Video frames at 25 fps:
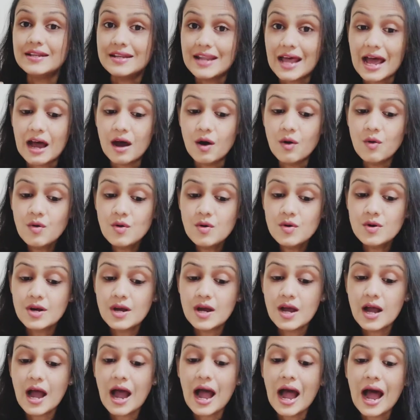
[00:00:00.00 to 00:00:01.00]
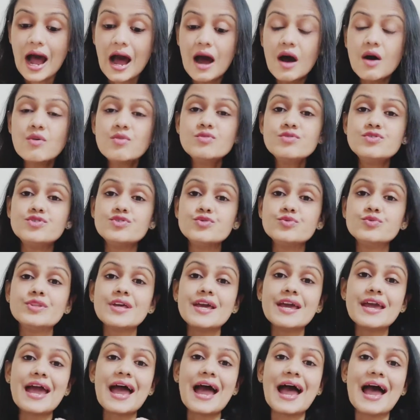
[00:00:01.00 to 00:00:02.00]
Now, how do
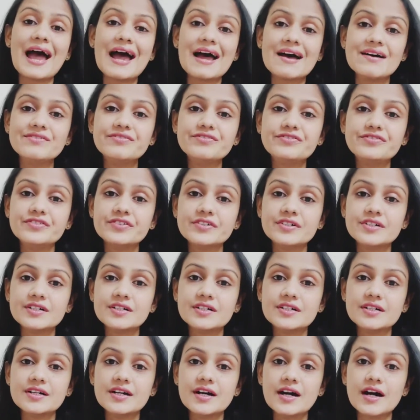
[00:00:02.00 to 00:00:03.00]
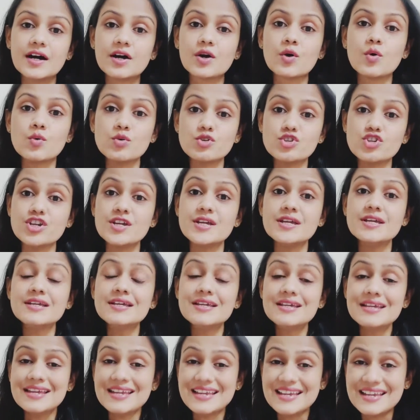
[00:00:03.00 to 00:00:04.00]
they have a
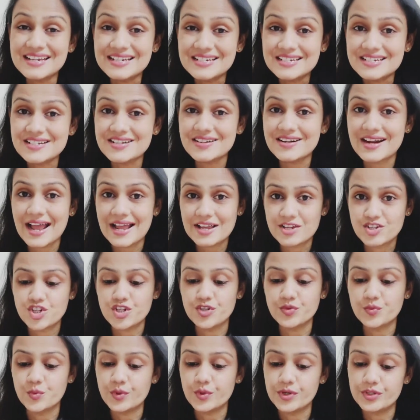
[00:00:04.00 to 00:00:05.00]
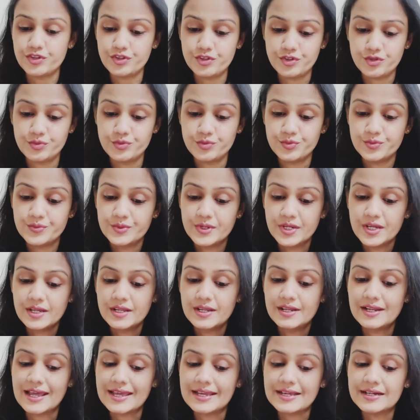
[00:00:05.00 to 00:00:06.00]
coaching interaction with
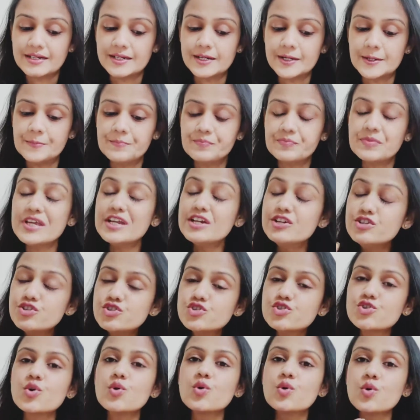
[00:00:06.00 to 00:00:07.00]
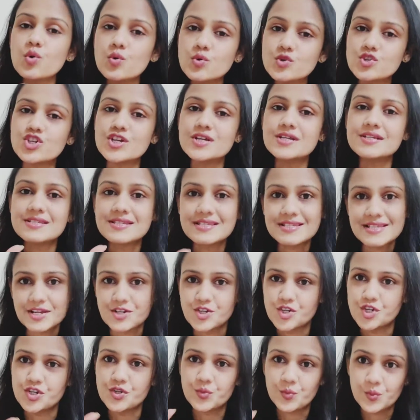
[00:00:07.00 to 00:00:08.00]
you, like a intro coaching
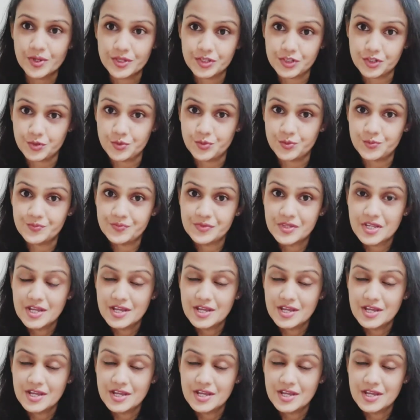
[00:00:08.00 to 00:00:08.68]
session with you,